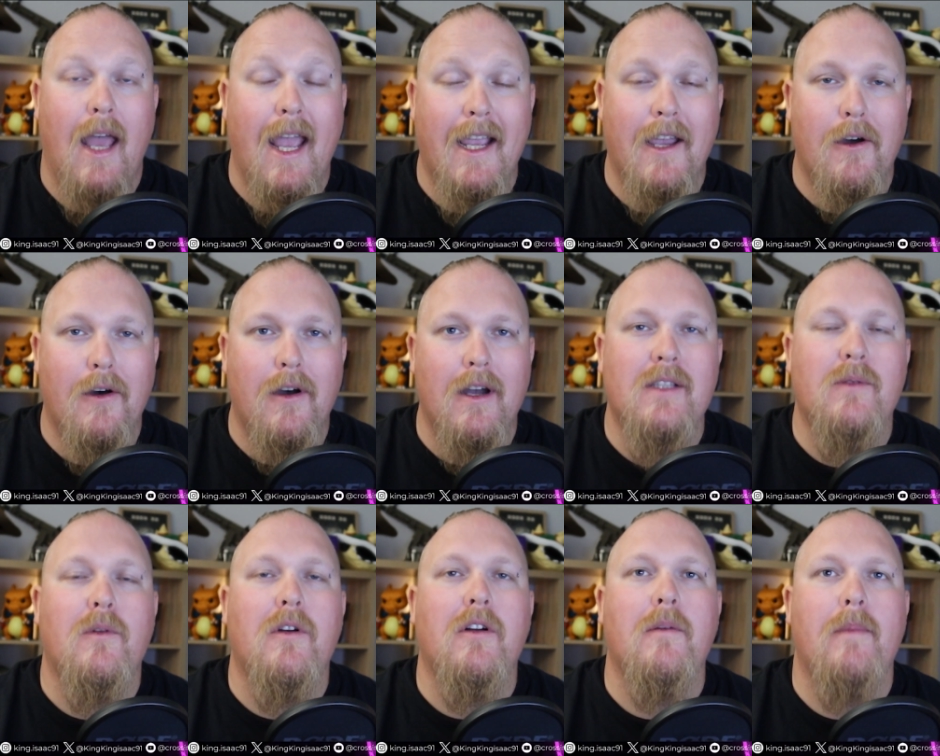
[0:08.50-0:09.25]
Hey
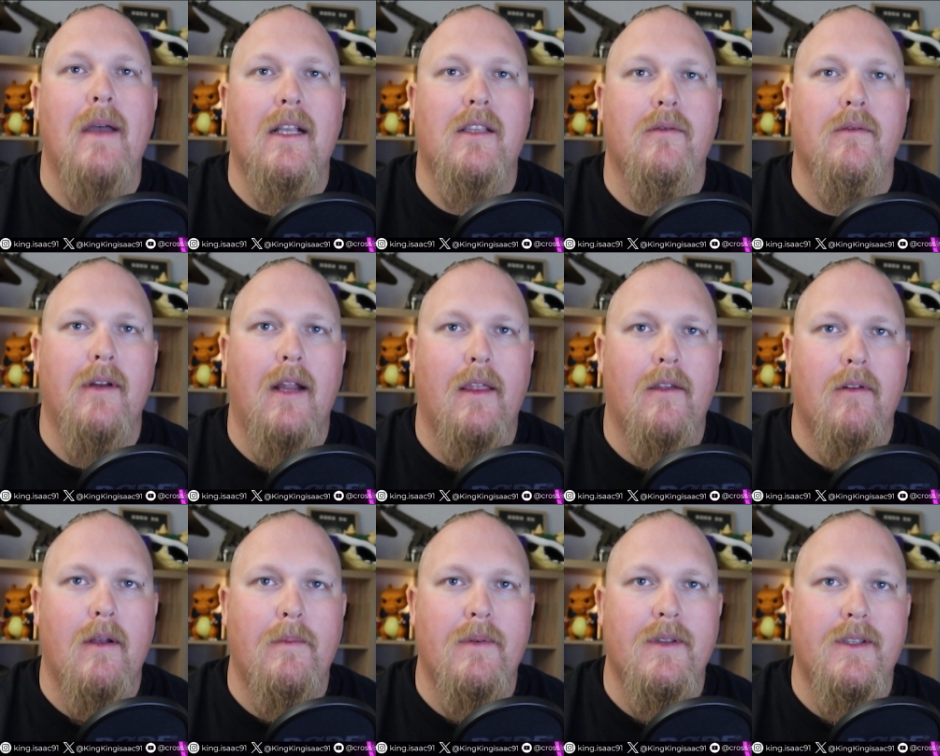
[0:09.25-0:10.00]
guys, welcome back to
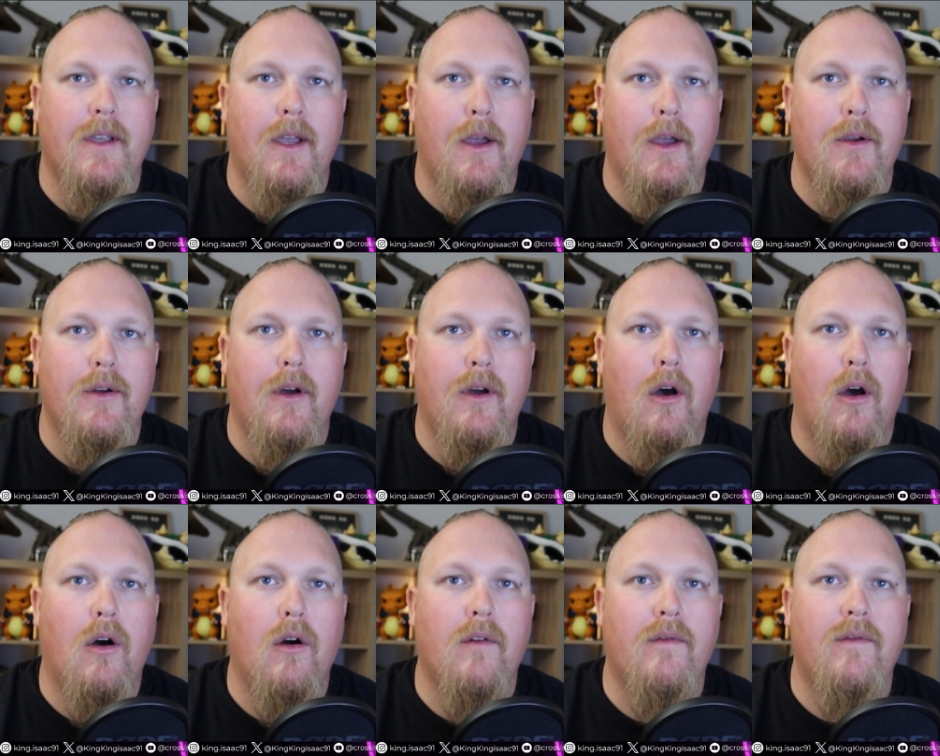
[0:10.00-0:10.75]
another episode
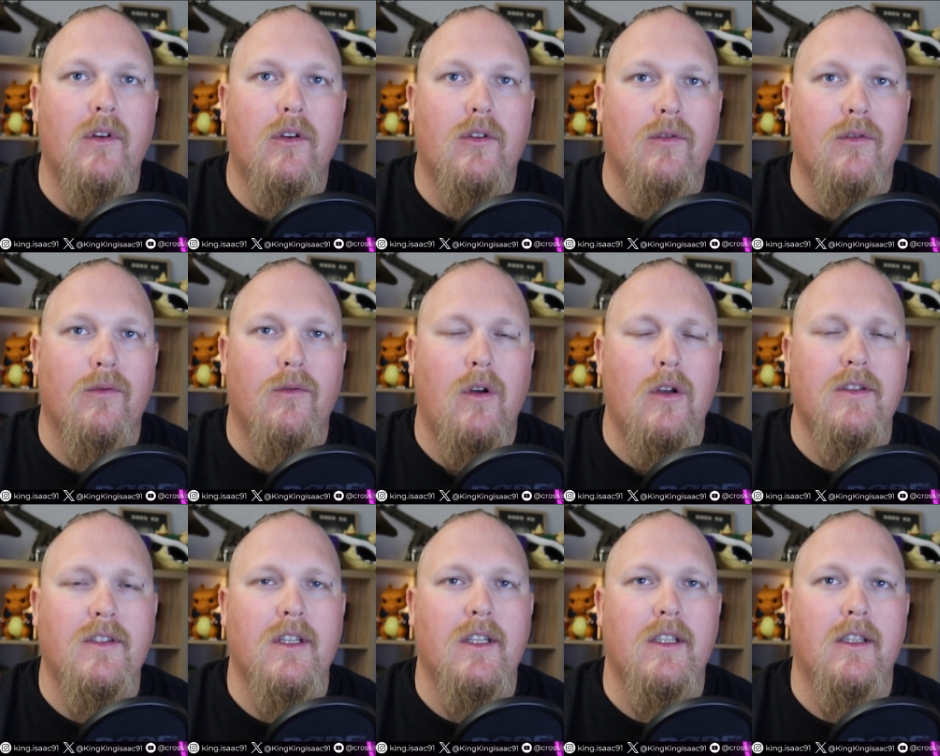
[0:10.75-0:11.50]
of
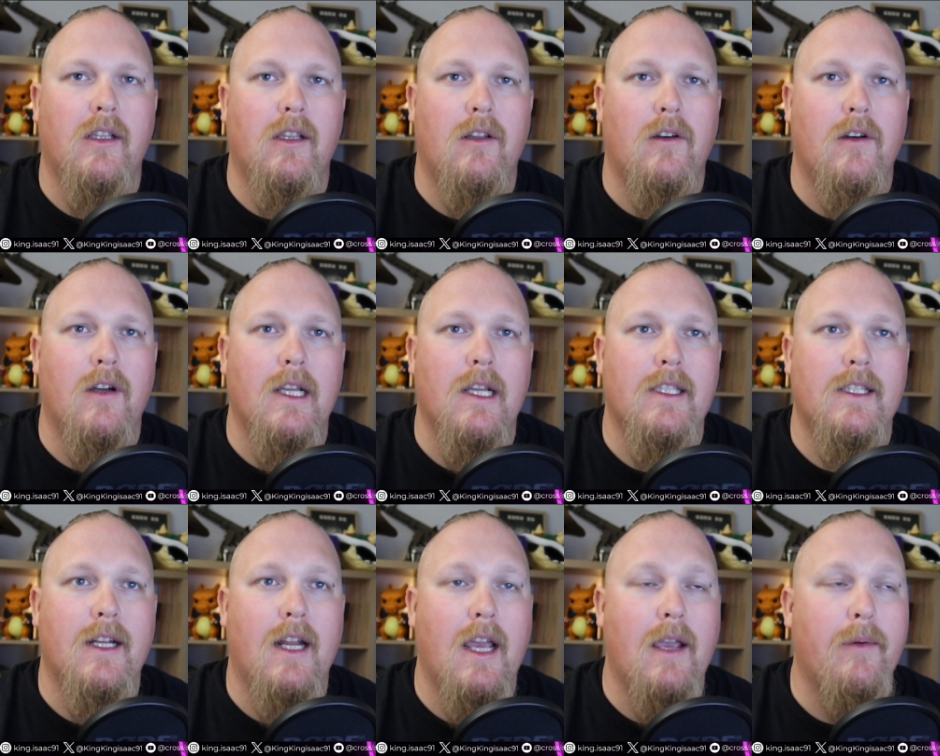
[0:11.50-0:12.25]
Crossing the
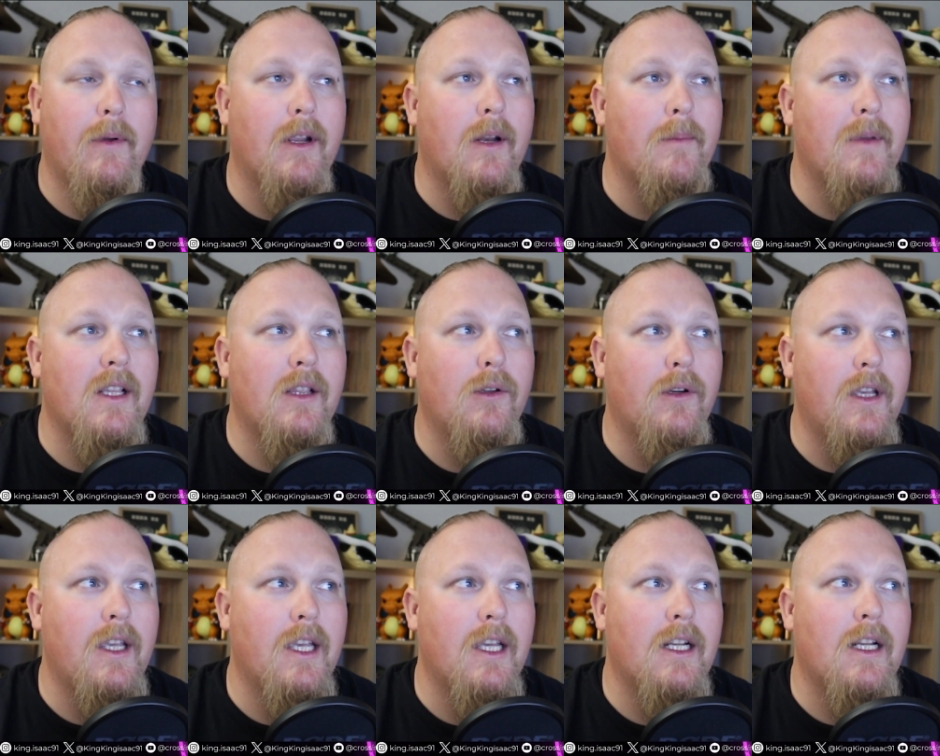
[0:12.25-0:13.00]
Line. Today we're going to be
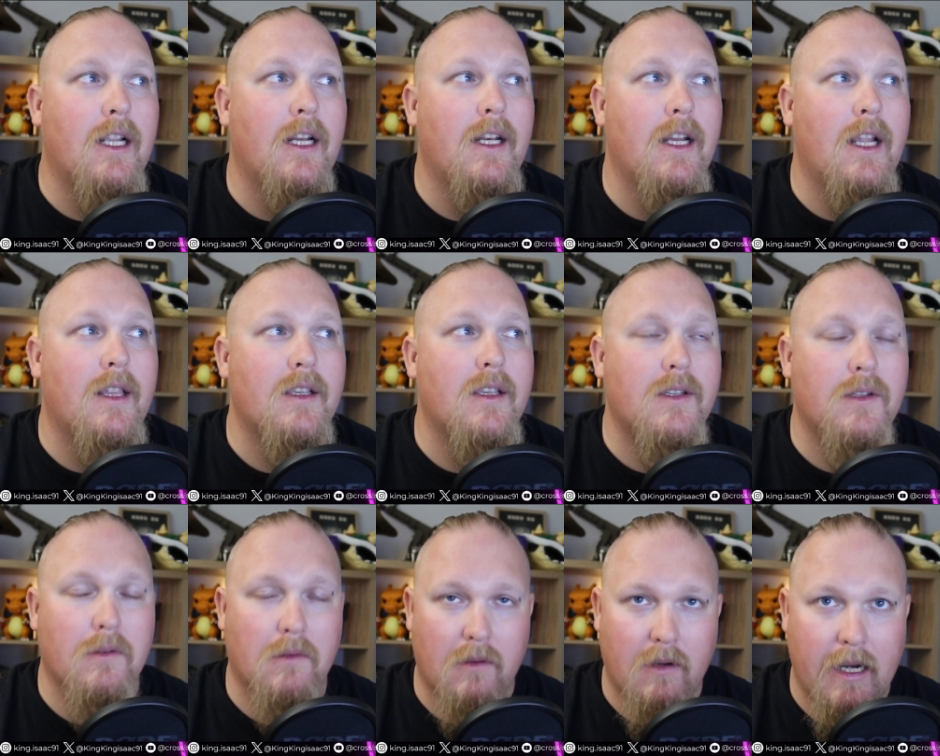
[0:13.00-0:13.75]
looking at another
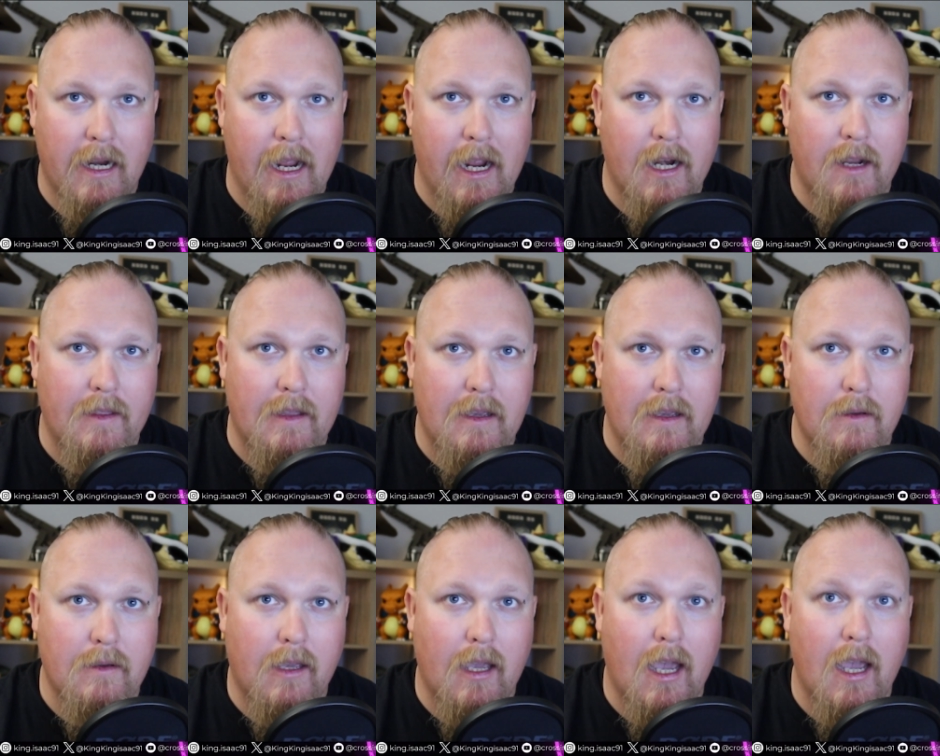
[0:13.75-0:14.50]
story out of
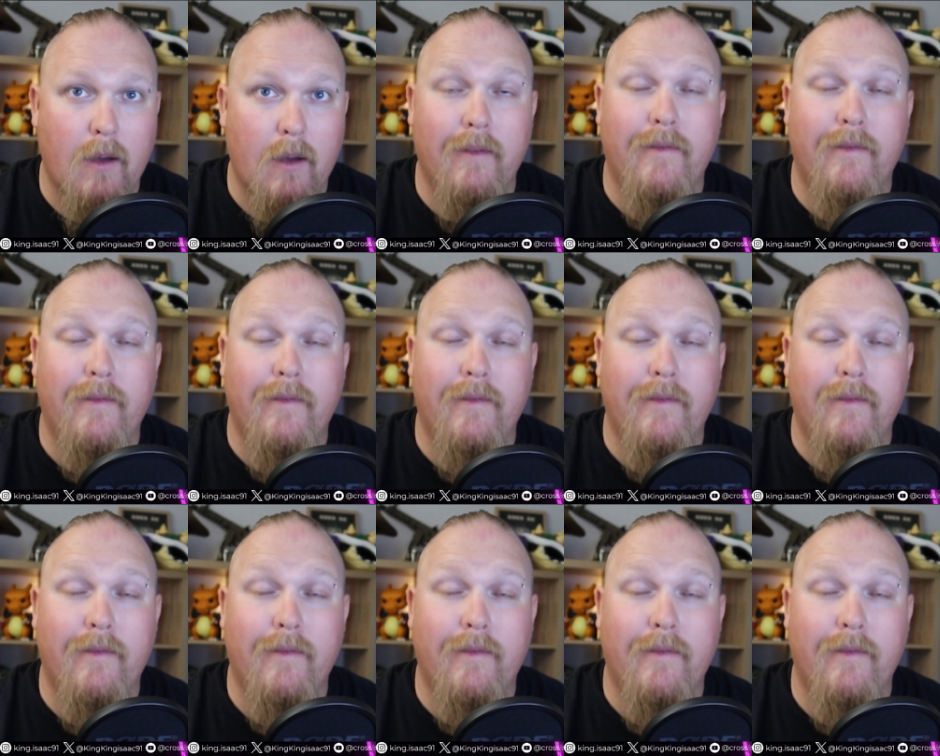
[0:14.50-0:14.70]
the UK.